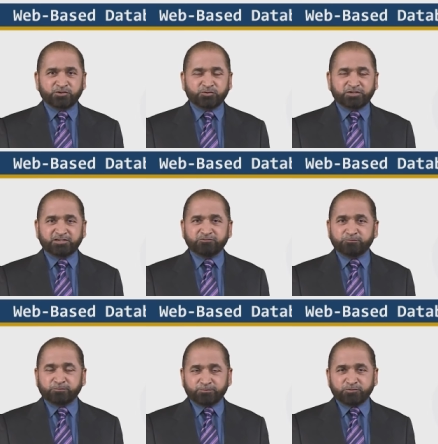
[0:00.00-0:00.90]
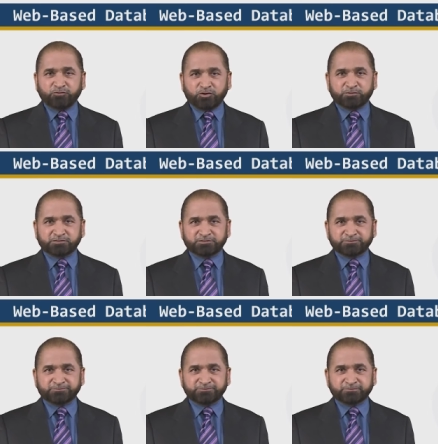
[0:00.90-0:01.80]
to give performance.
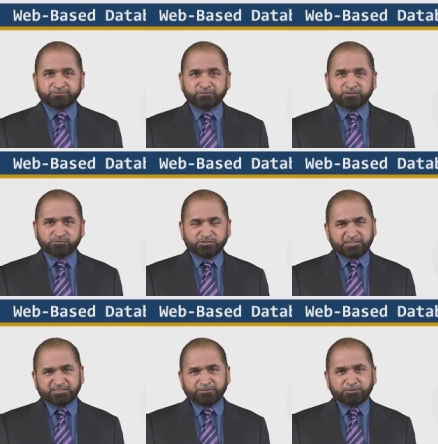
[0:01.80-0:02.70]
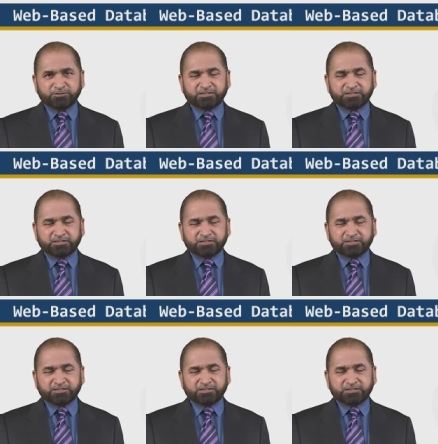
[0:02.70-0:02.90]
So these are some of the